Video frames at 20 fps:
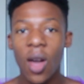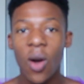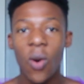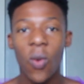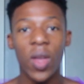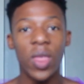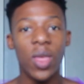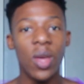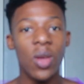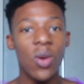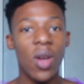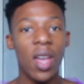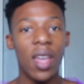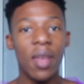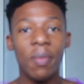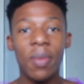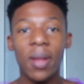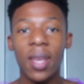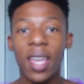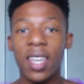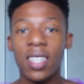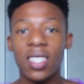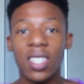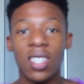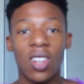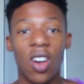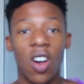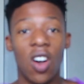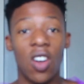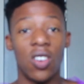Whether you're
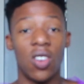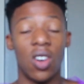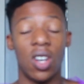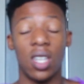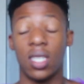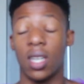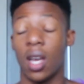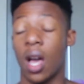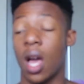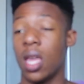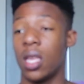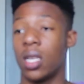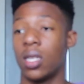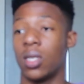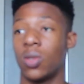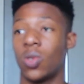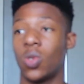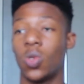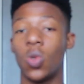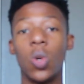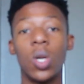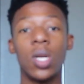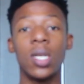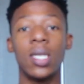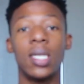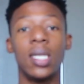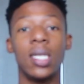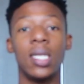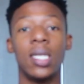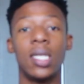implicated or not, sorry
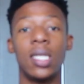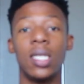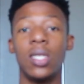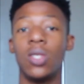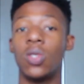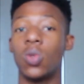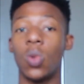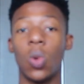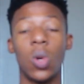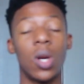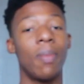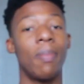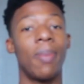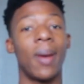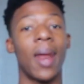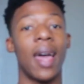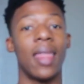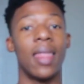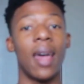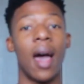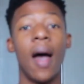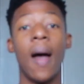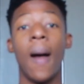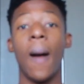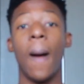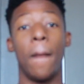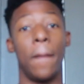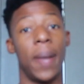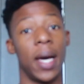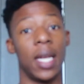sissy, sorry brother,
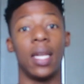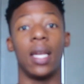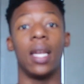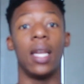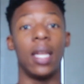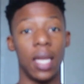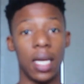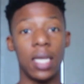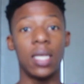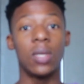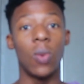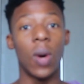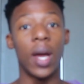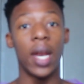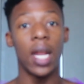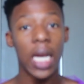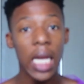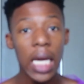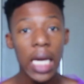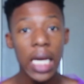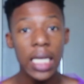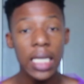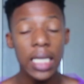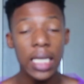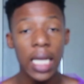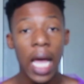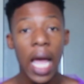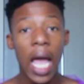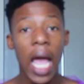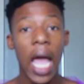but it is what it
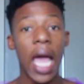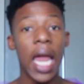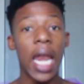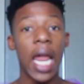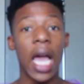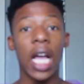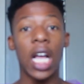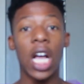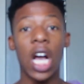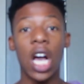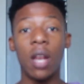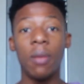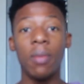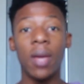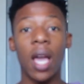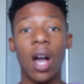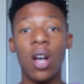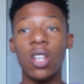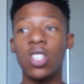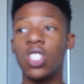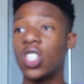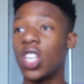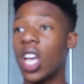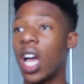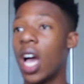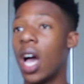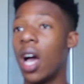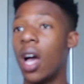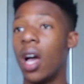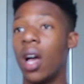is. And I can't be out
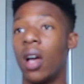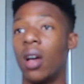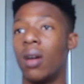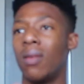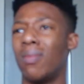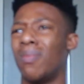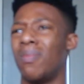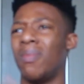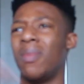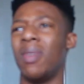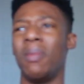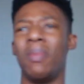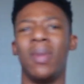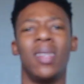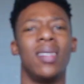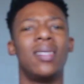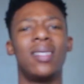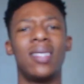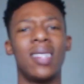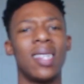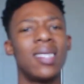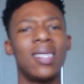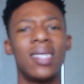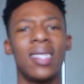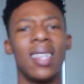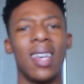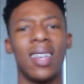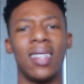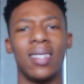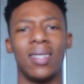here maybe 6
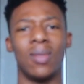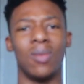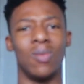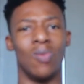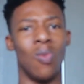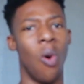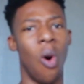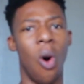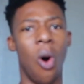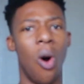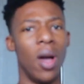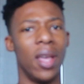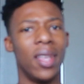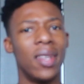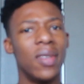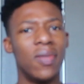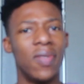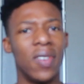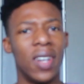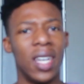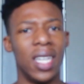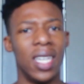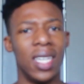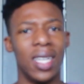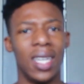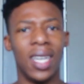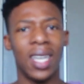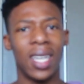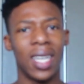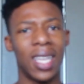years more
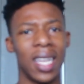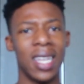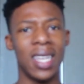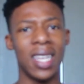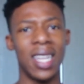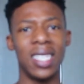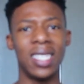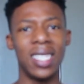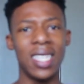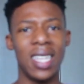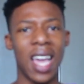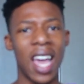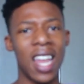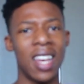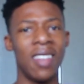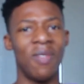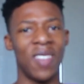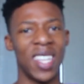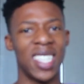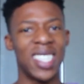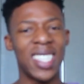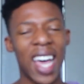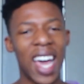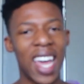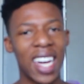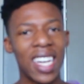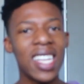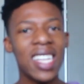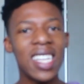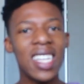even. Kennedy the
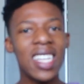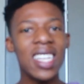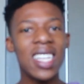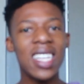anniversary.